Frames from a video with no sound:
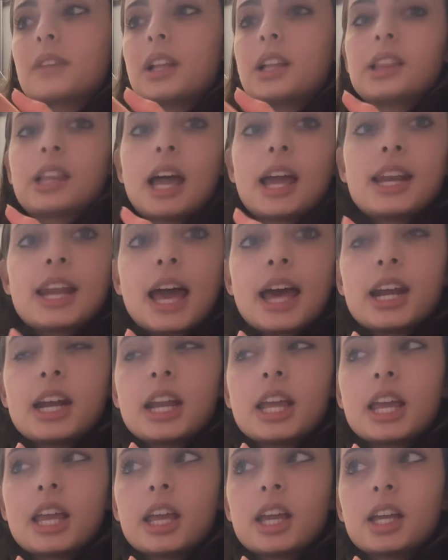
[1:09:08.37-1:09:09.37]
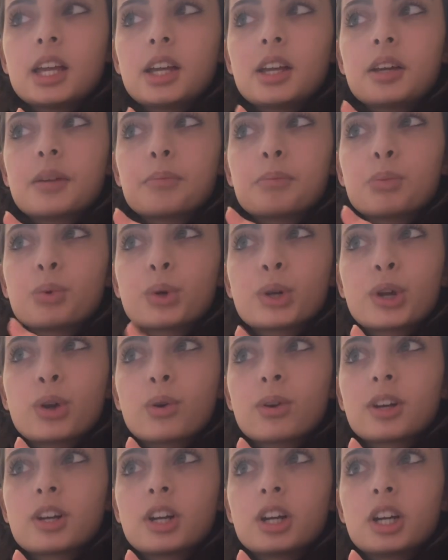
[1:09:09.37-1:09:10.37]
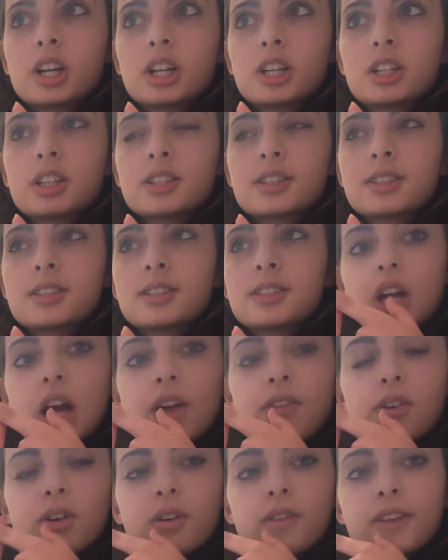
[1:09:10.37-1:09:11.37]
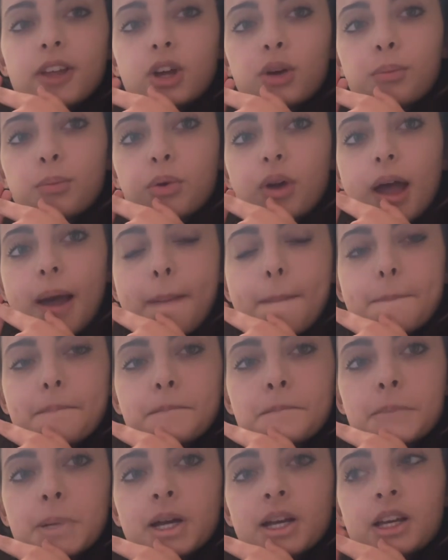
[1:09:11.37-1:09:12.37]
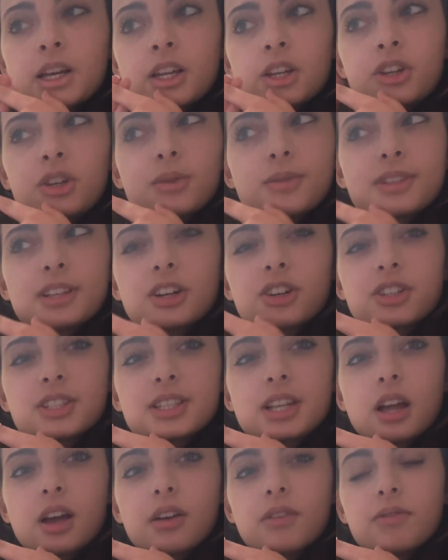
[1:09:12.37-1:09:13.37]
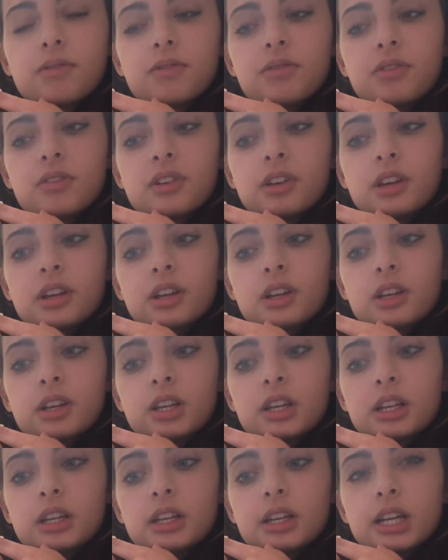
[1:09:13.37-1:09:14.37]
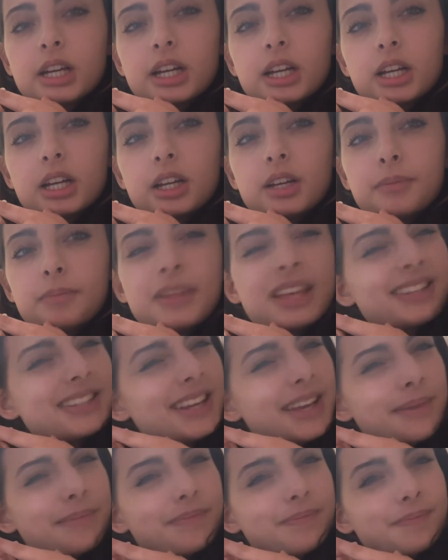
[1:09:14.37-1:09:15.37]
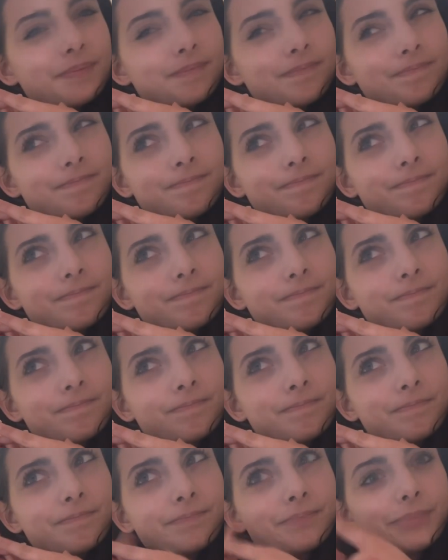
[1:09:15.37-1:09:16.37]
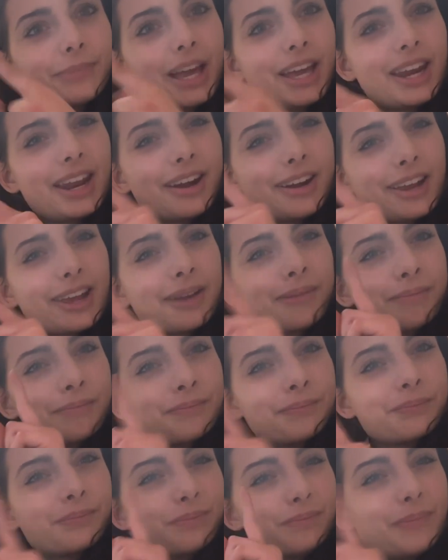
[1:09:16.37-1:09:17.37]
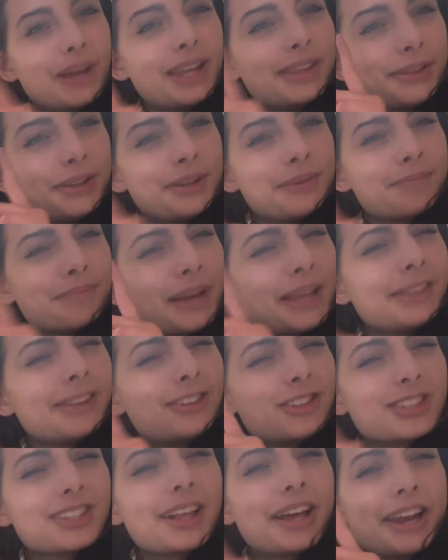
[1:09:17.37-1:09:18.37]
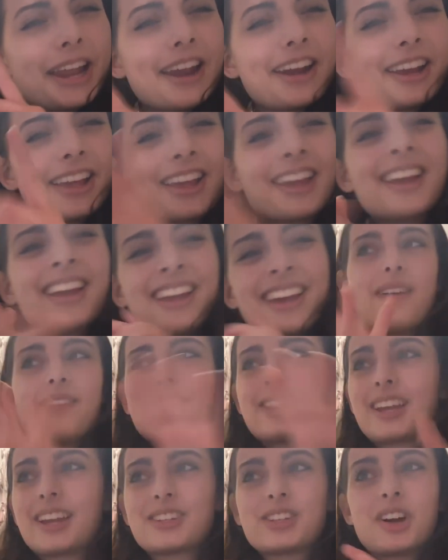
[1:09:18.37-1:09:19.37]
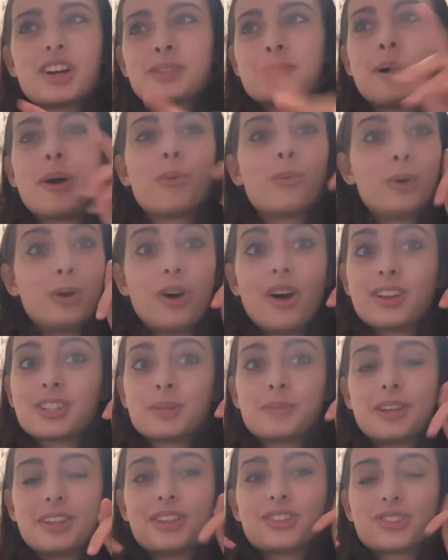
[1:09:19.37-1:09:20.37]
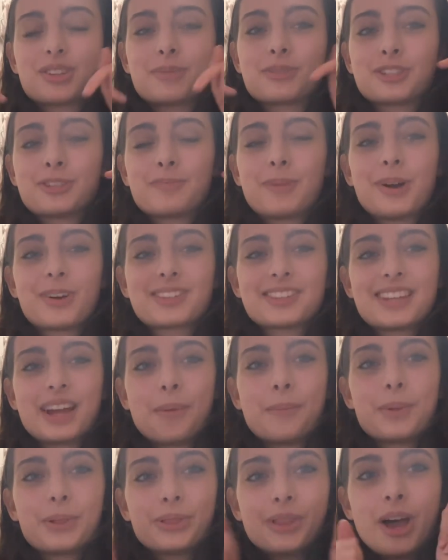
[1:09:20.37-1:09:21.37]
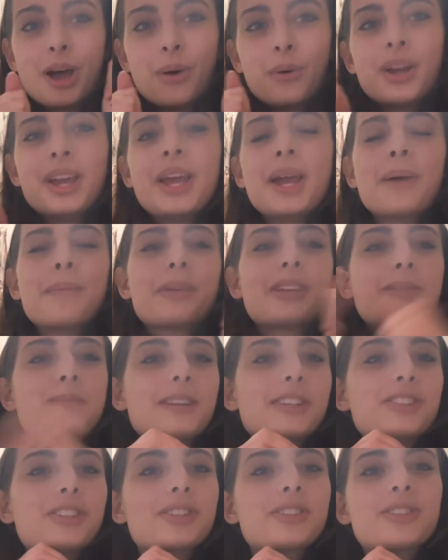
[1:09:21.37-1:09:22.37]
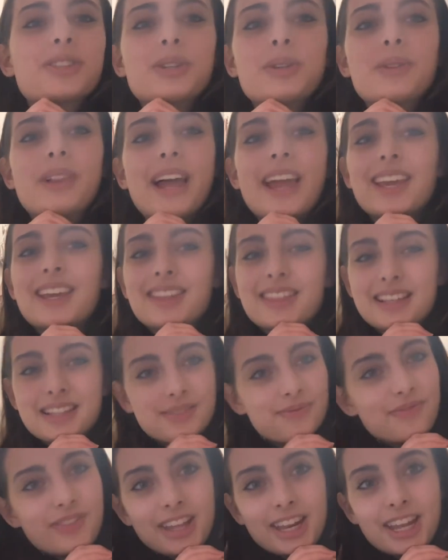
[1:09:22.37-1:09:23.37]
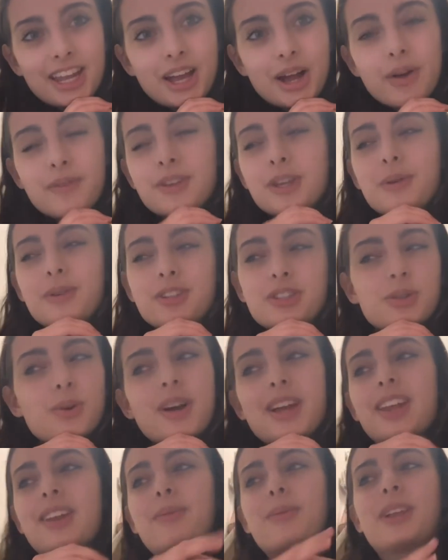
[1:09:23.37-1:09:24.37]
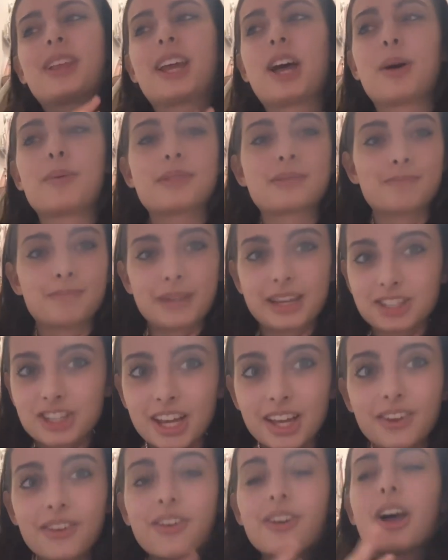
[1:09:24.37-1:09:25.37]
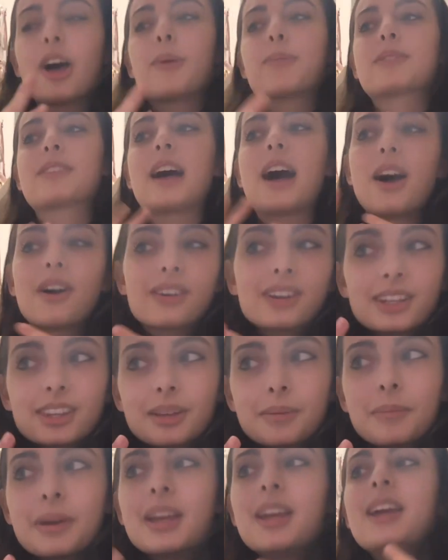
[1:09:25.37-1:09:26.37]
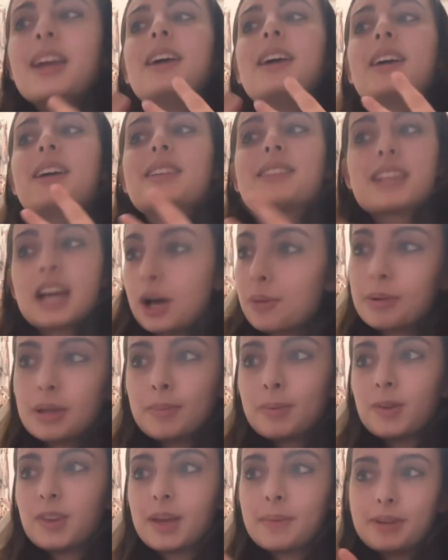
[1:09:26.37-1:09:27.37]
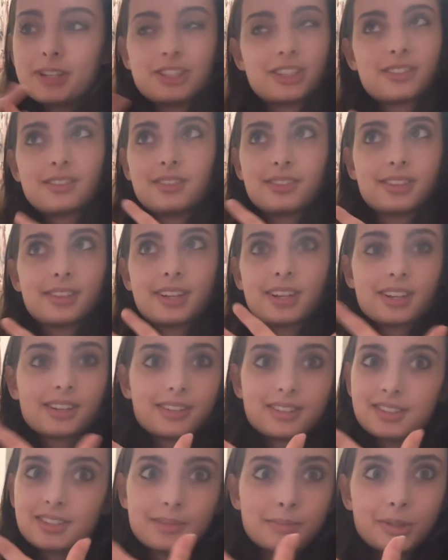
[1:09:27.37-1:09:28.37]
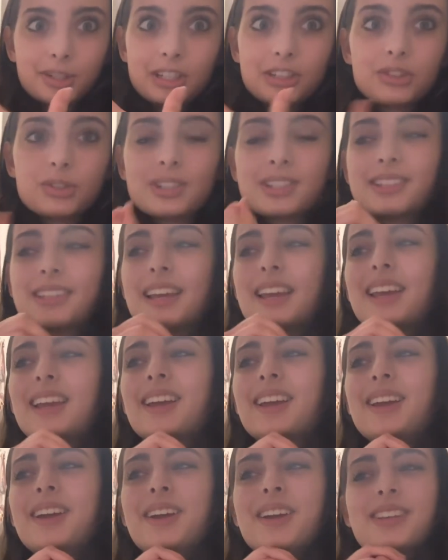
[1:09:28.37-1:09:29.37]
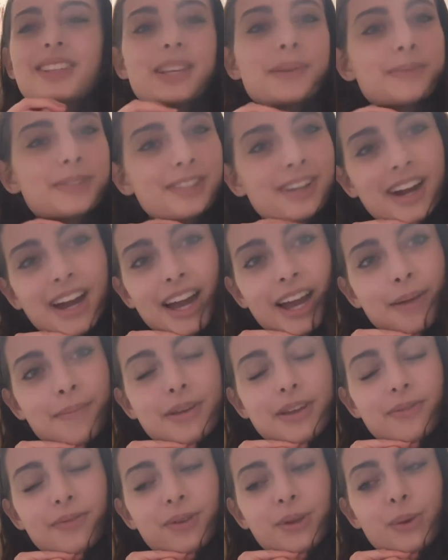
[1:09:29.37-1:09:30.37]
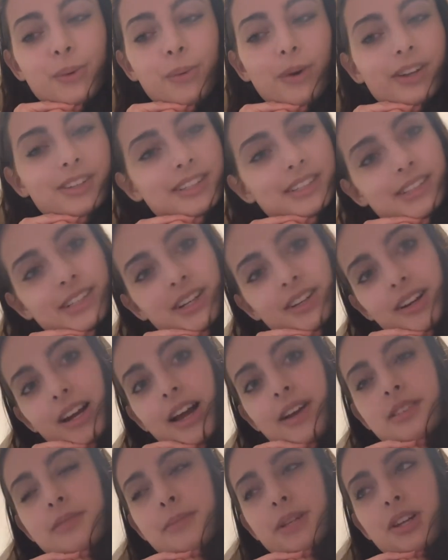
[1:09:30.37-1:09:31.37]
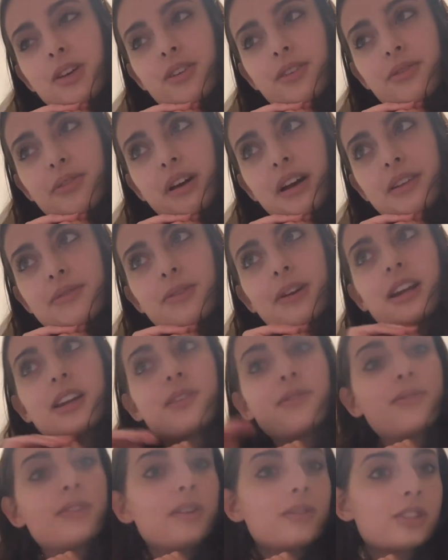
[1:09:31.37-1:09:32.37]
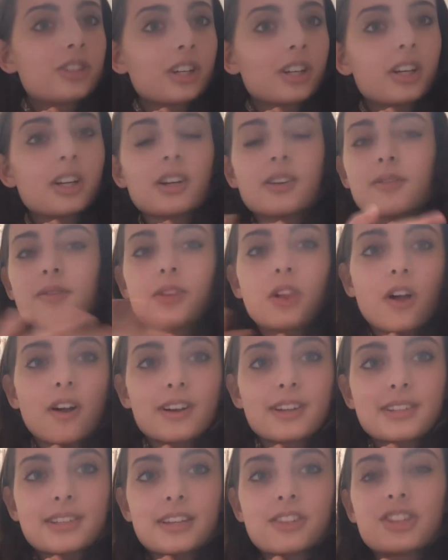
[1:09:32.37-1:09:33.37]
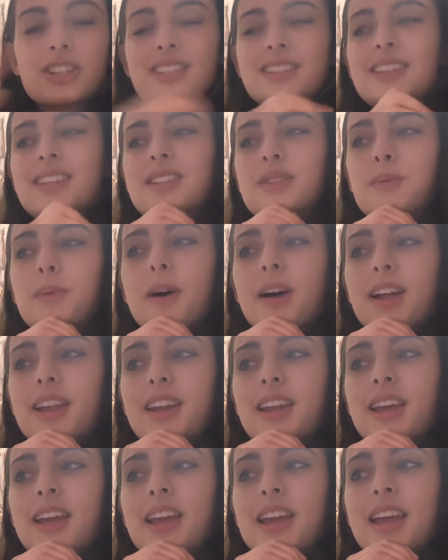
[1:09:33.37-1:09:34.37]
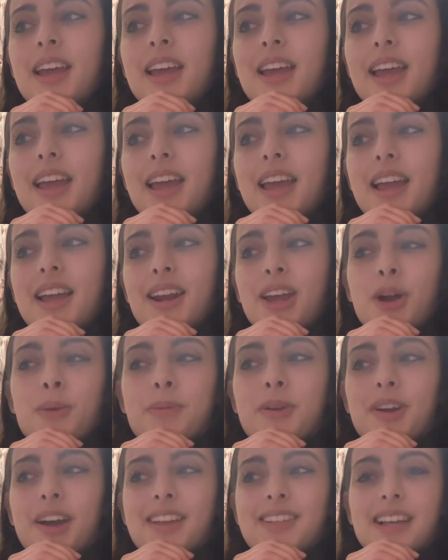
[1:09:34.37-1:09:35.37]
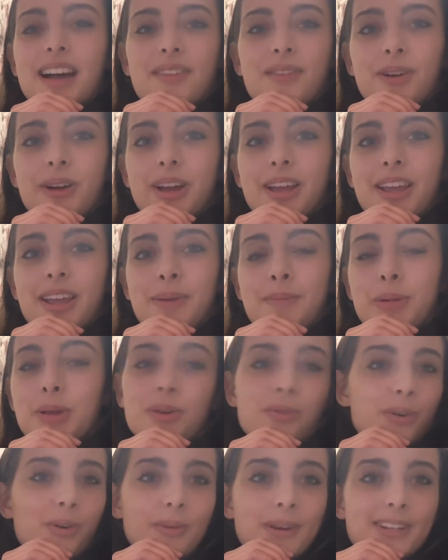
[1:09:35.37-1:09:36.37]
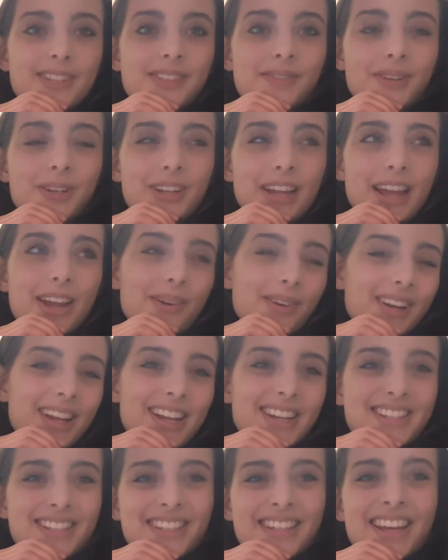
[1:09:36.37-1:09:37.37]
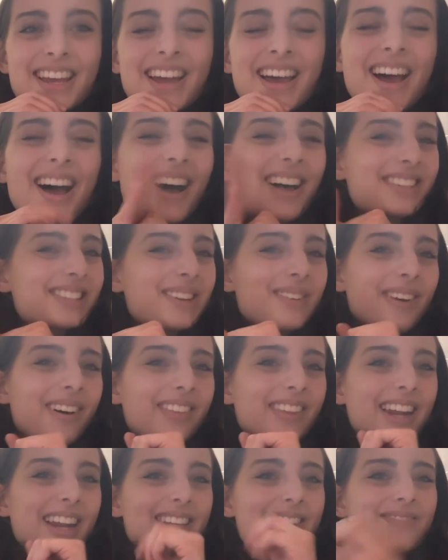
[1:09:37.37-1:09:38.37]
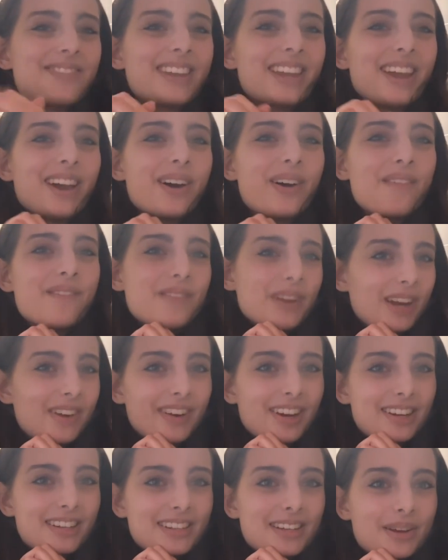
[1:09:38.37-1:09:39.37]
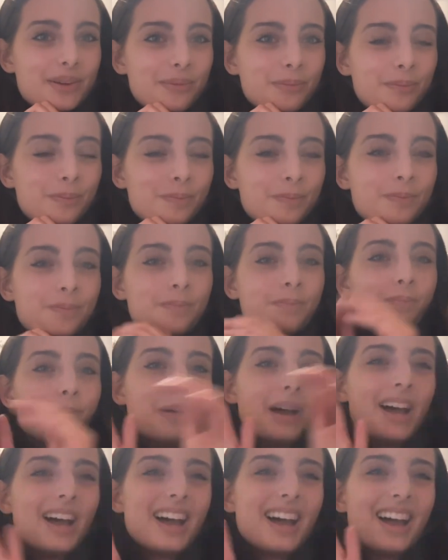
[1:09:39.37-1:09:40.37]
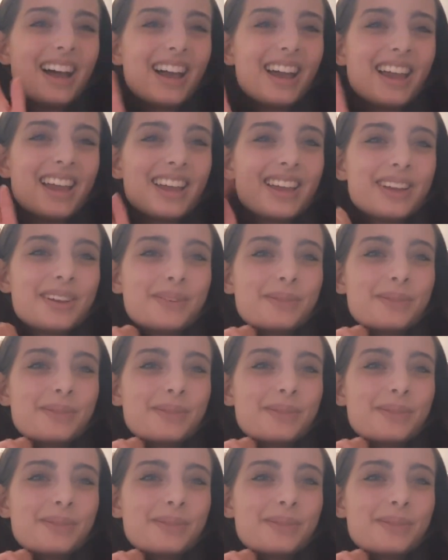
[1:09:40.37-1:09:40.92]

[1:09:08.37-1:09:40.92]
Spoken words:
Line editing, pre-orders, cover reveal prep, newsletter stuff. That's it. Line editing. Mainly just line editing. Everything I talked about will also be in the description box down below. Please make sure to like this video if you enjoyed it. It really helps my channel. It helps the algorithm. Tell people that my channel is like somewhat interesting. Subscribe if you want to stick around and be notified for any future vlogs such as this one. And I hope you guys have a beautiful rest of your day or night. I'll see you all in the next video very, very soon. Bye!